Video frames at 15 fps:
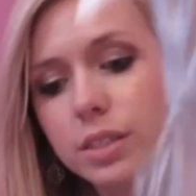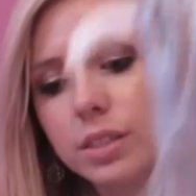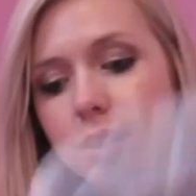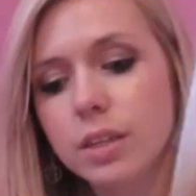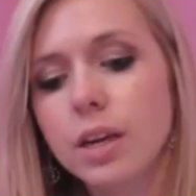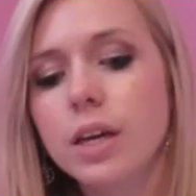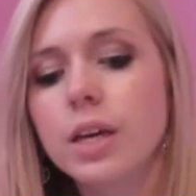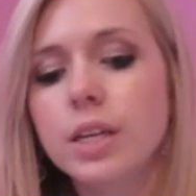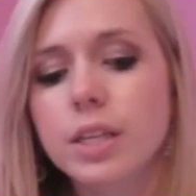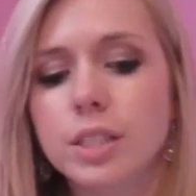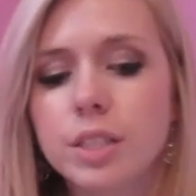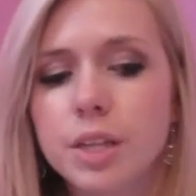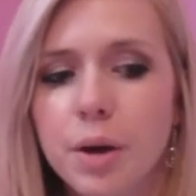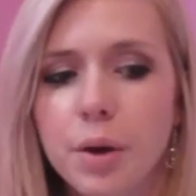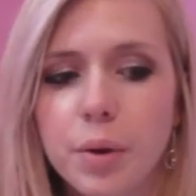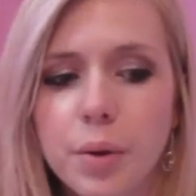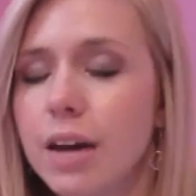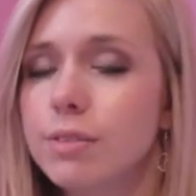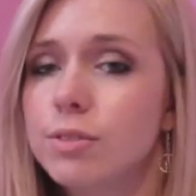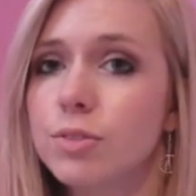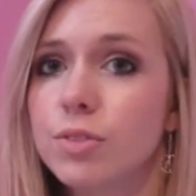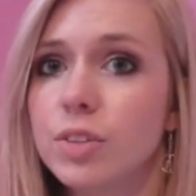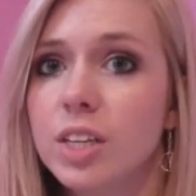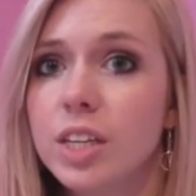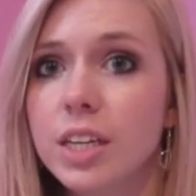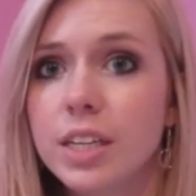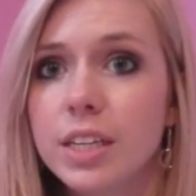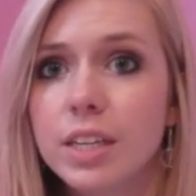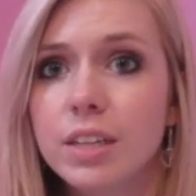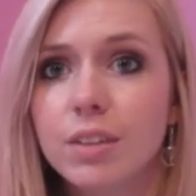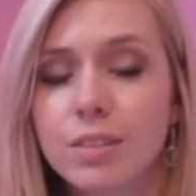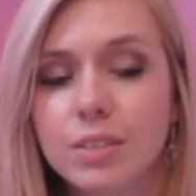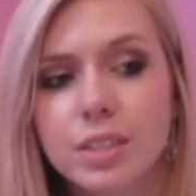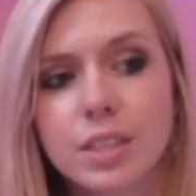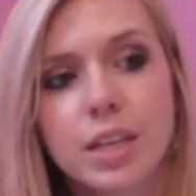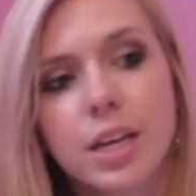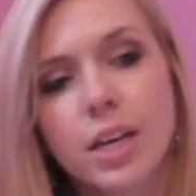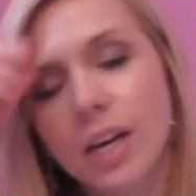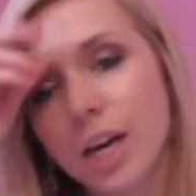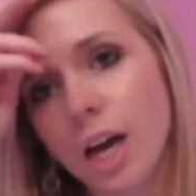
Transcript: So that was really good deals. Whoa.